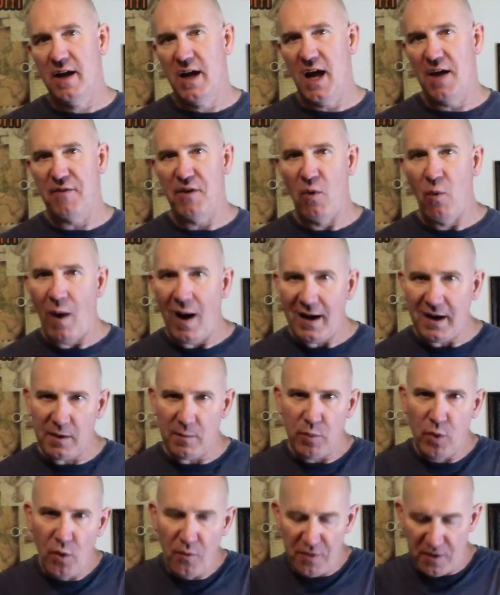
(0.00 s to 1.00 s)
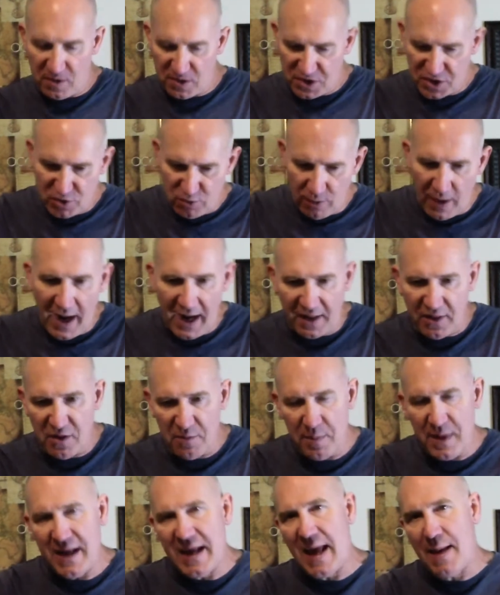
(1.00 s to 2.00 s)
if you want to improve your strength
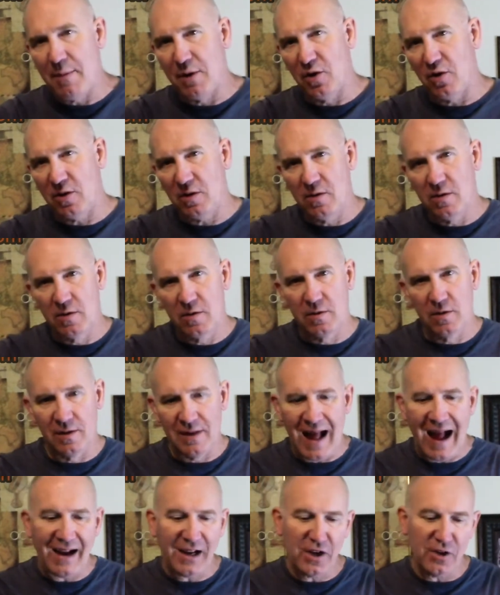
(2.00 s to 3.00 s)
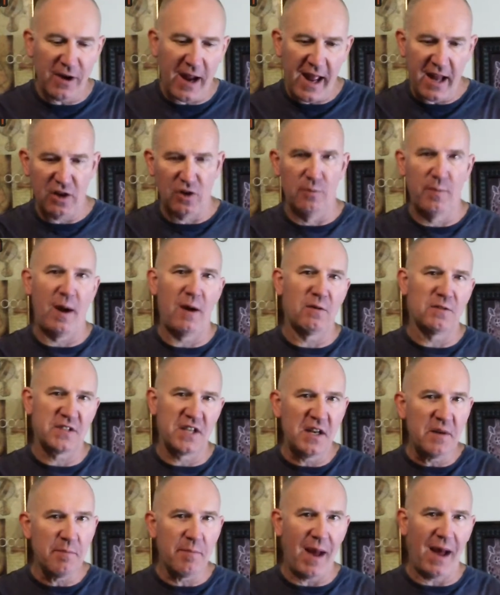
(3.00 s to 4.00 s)
and being able to lock your handlebars
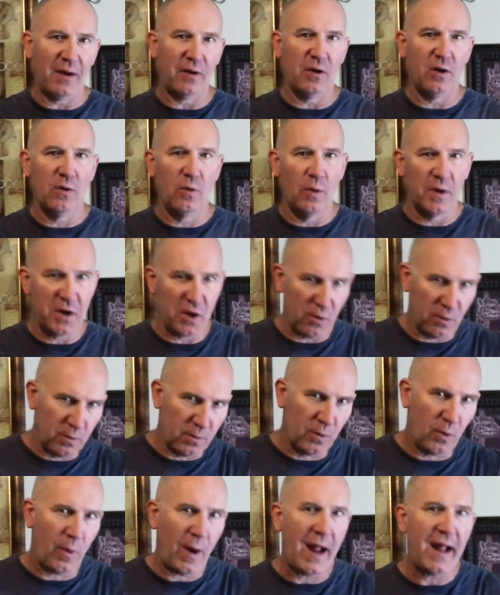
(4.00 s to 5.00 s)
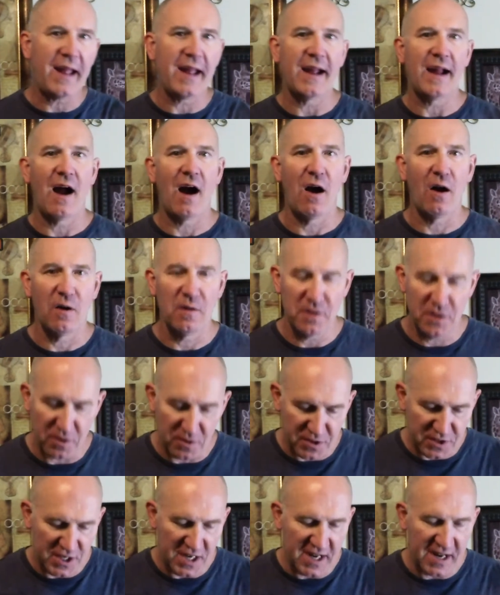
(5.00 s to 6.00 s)
in better when you're cranking hard and
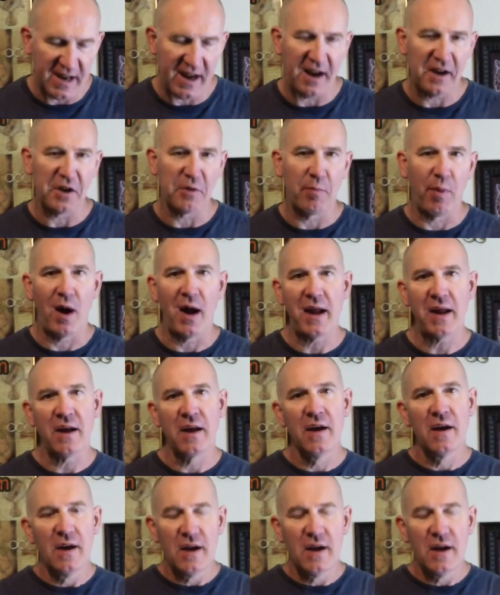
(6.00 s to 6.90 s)
you're seated on your bike,